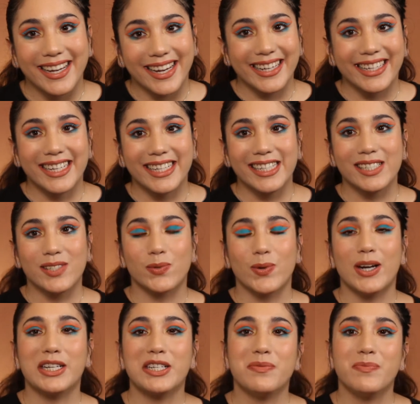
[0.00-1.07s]
Hey guys,
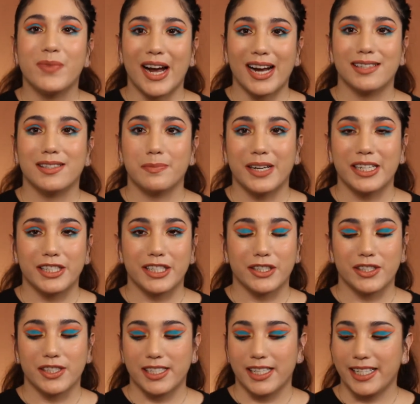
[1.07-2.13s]
welcome back to my
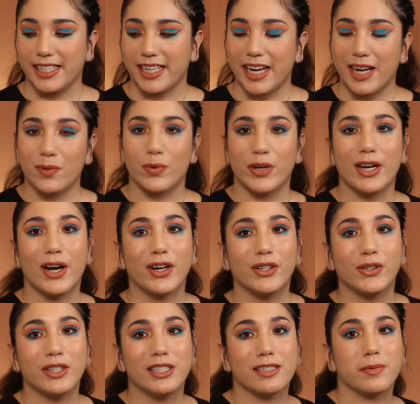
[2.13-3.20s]
channel. Today we are
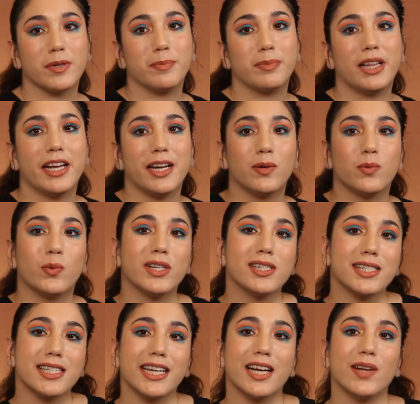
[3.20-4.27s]
going to be playing once
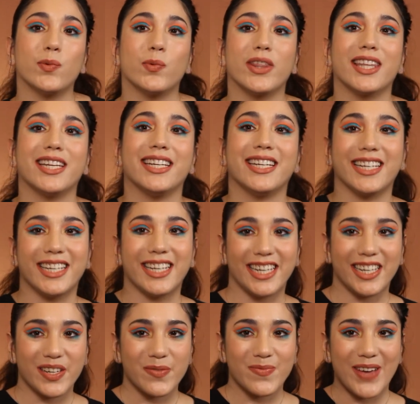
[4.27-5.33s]
again with the
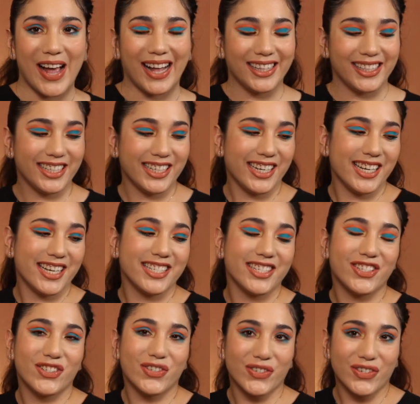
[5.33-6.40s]
Nikita palette
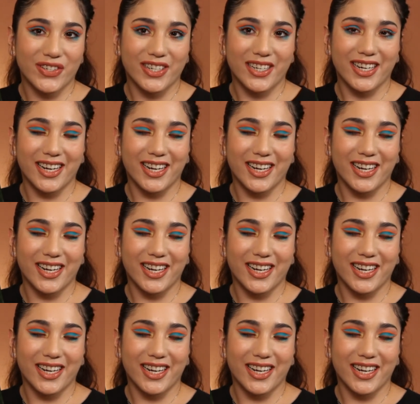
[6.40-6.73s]
Dragun.